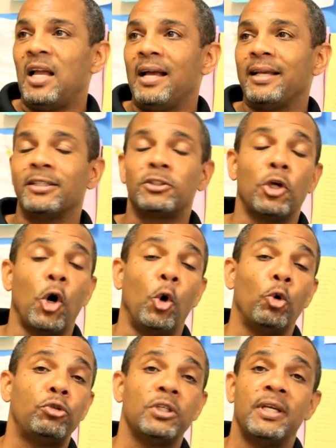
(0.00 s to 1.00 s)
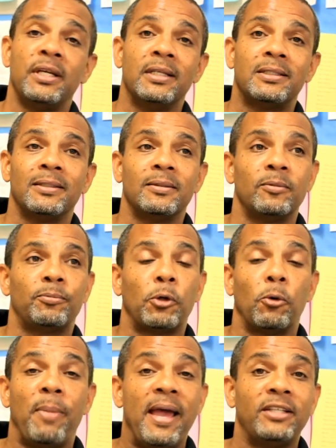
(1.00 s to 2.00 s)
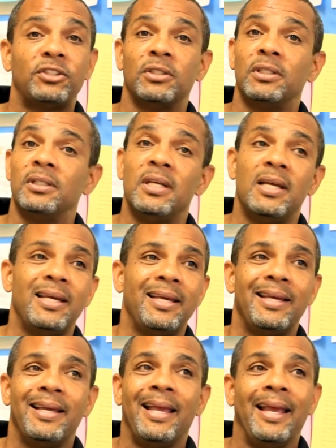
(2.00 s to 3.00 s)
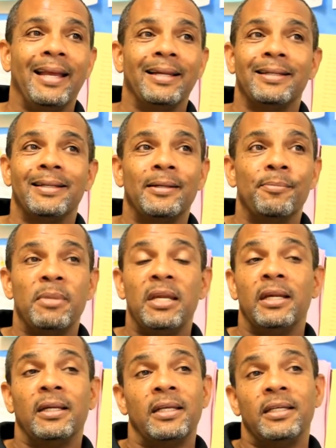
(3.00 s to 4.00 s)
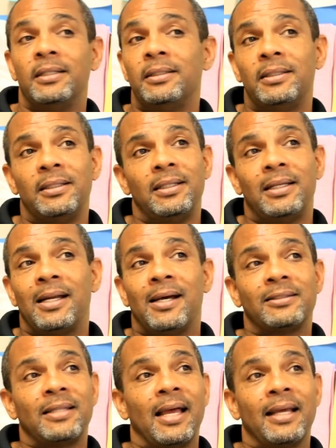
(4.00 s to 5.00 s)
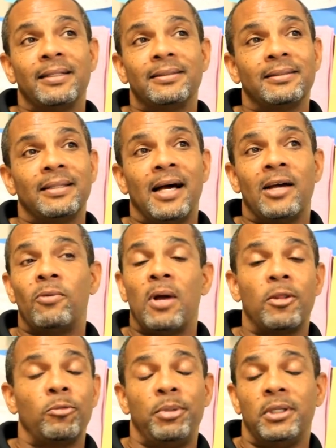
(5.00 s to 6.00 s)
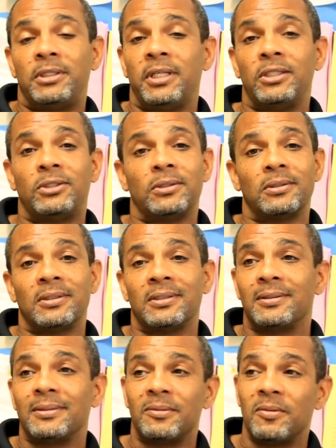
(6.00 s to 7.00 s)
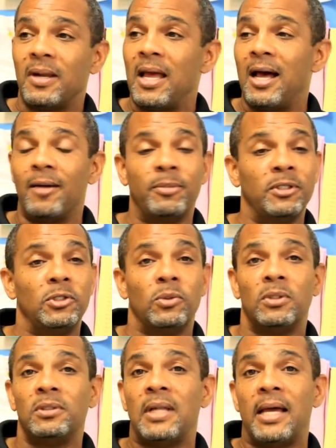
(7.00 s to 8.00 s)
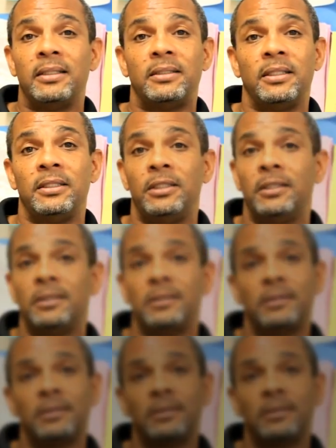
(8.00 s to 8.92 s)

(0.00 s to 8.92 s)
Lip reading: I guess, goal to get into probation, and immediately I was like, I'd rather be a teacher. Now I've been doing it 19 years.